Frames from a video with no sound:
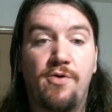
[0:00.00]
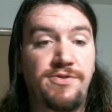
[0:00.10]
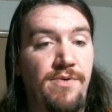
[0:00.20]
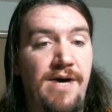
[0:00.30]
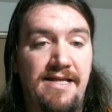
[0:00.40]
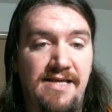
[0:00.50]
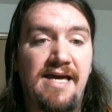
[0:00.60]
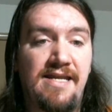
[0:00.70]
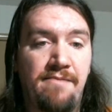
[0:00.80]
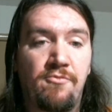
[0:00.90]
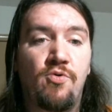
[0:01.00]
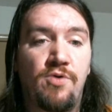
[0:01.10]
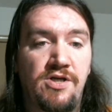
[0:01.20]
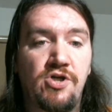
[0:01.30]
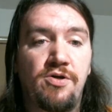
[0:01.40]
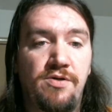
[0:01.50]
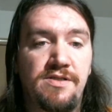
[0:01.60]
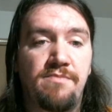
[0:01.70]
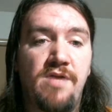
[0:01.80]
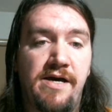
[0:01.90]
Also at the end, I'm going to show
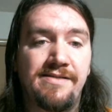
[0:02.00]
you some